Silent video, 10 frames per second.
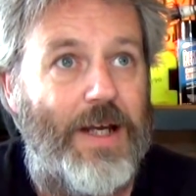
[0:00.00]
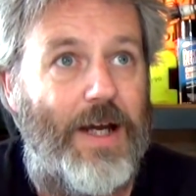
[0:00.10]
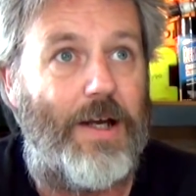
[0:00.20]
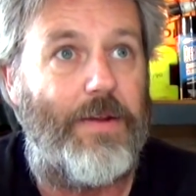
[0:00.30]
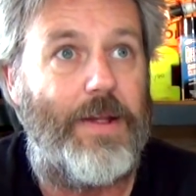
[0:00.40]

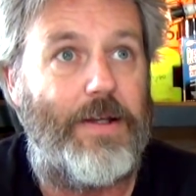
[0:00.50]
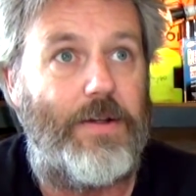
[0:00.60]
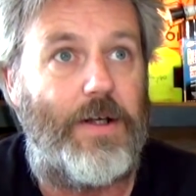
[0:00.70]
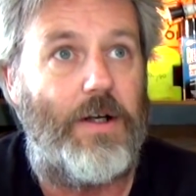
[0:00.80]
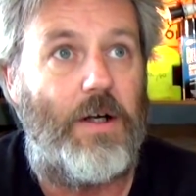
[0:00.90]
Another thing
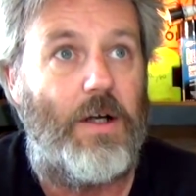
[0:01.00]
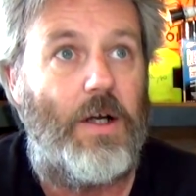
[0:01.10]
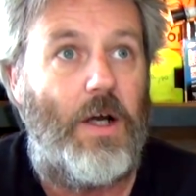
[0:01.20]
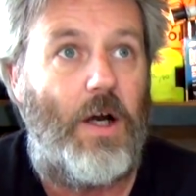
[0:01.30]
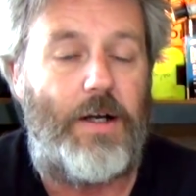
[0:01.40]
that
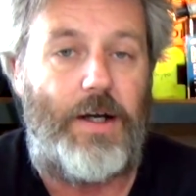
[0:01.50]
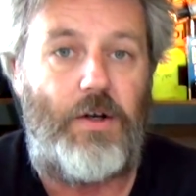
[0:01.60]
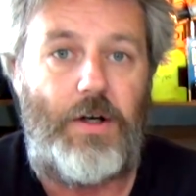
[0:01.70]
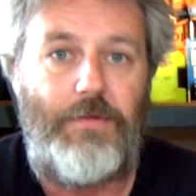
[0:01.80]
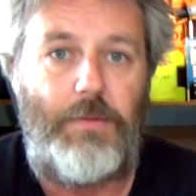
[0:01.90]
I know
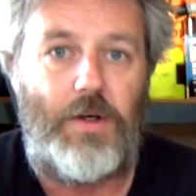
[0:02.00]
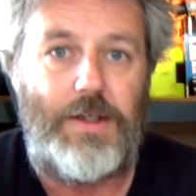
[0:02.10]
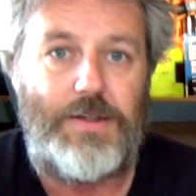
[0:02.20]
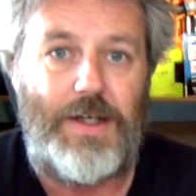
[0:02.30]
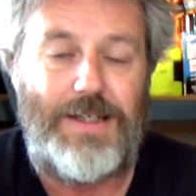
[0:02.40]
not
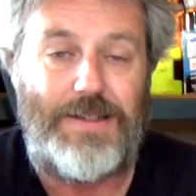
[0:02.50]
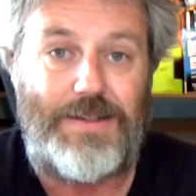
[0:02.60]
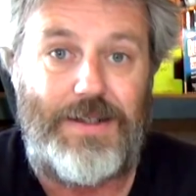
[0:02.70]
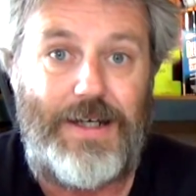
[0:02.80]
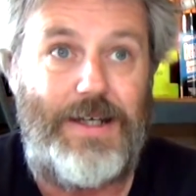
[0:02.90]
everybody's
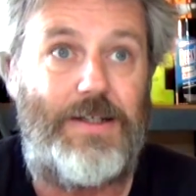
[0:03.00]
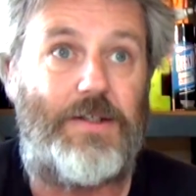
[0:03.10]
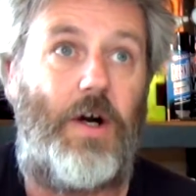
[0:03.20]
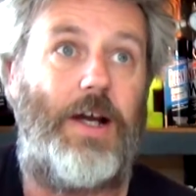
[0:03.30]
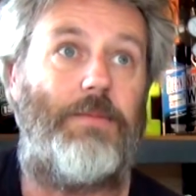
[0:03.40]
as lucky
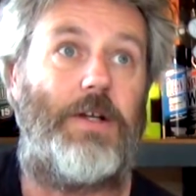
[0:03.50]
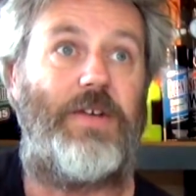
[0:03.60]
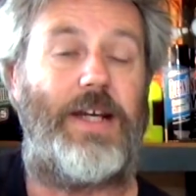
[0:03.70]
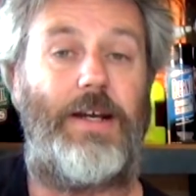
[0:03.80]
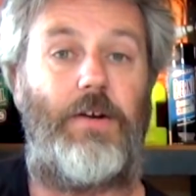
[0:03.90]
as I am
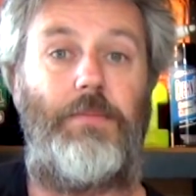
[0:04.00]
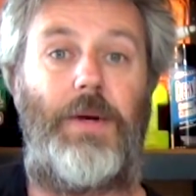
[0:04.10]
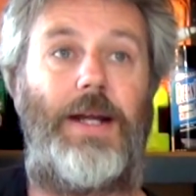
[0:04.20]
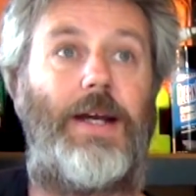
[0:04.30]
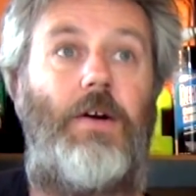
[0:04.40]
living here in
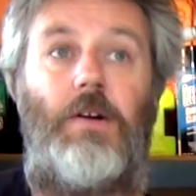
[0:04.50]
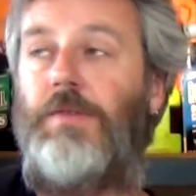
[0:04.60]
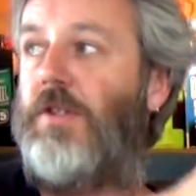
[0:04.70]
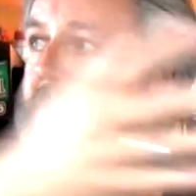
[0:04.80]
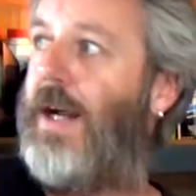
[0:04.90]
Bendigo, and I'm
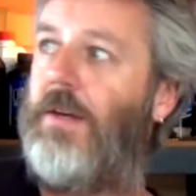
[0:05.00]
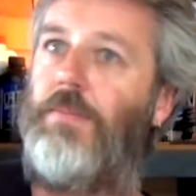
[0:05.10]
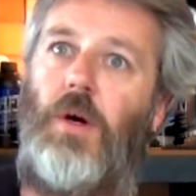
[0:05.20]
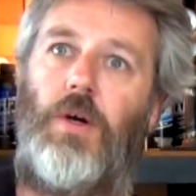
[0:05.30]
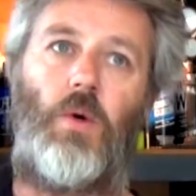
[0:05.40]
surrounded
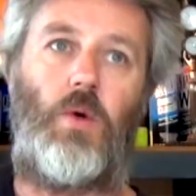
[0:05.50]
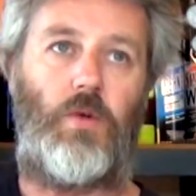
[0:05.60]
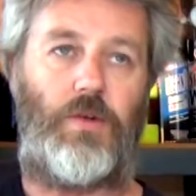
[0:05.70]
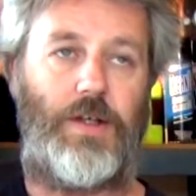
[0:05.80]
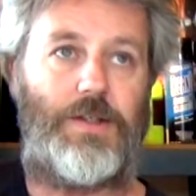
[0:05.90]
by
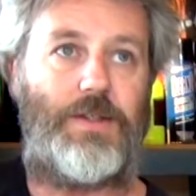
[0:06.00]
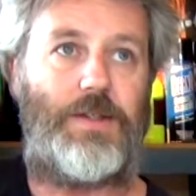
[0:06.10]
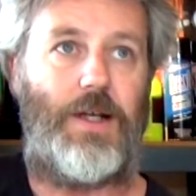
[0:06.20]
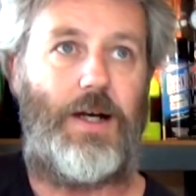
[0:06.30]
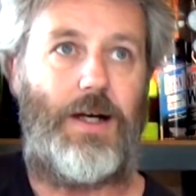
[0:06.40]
all
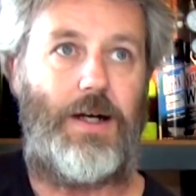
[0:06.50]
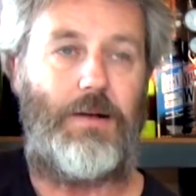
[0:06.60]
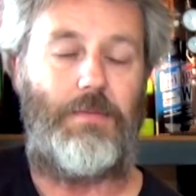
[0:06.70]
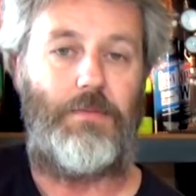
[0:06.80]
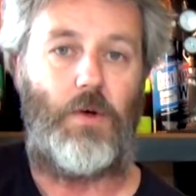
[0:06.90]
this
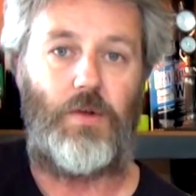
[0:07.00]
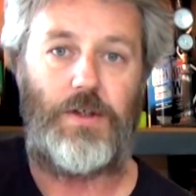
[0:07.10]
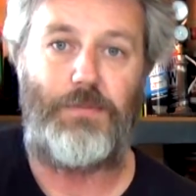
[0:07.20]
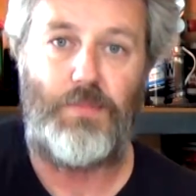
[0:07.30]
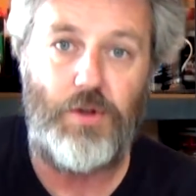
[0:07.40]

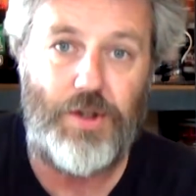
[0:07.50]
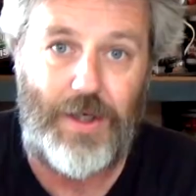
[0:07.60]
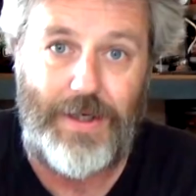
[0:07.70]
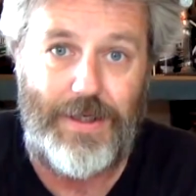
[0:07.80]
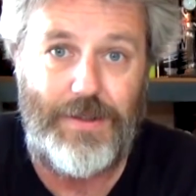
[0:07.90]

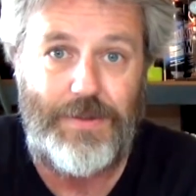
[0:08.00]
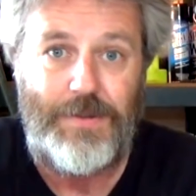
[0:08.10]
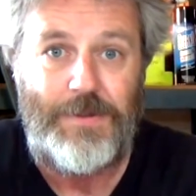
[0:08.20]
bushland